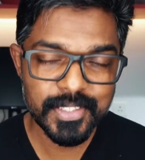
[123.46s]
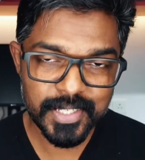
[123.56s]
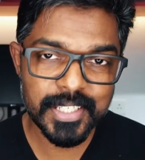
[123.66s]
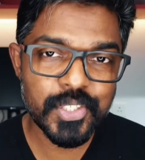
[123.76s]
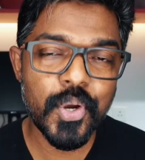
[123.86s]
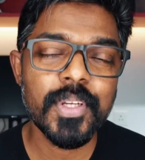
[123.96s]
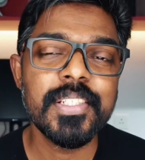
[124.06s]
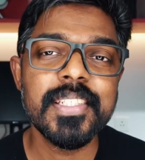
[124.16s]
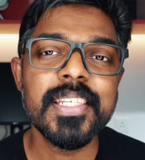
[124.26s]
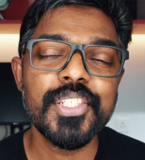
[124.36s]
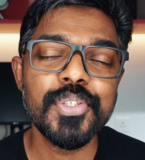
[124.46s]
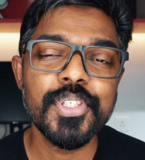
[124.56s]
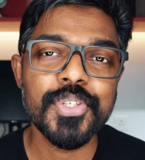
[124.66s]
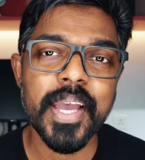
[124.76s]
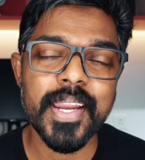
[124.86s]
I strongly suggest you to
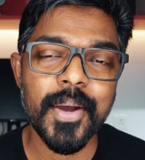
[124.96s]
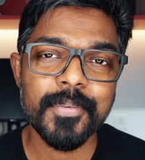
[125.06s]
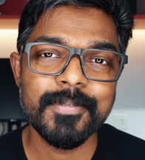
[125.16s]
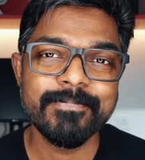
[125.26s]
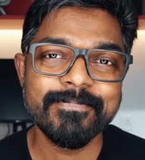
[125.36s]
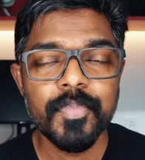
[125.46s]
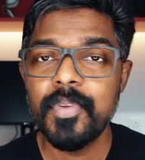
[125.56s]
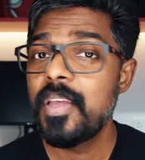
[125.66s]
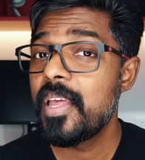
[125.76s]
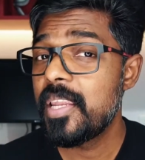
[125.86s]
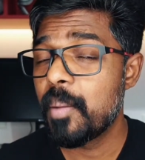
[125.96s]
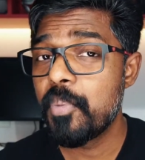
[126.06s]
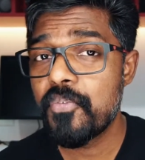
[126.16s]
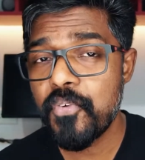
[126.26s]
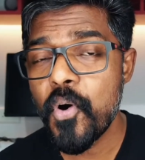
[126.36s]
try it out. Number
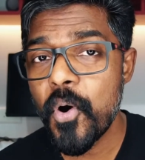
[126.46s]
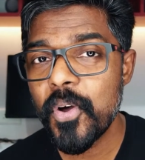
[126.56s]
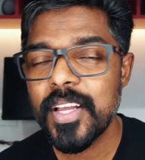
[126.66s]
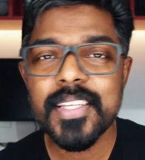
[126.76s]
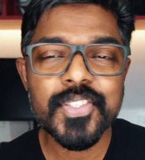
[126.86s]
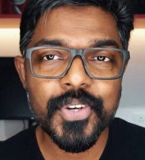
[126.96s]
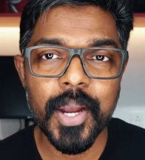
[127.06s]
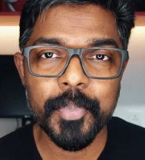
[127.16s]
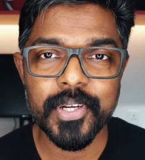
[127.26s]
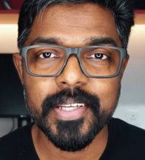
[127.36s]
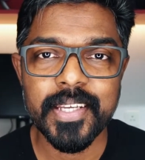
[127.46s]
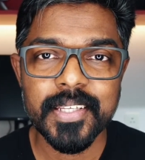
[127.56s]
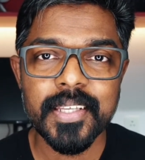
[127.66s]
4 is Grammarly.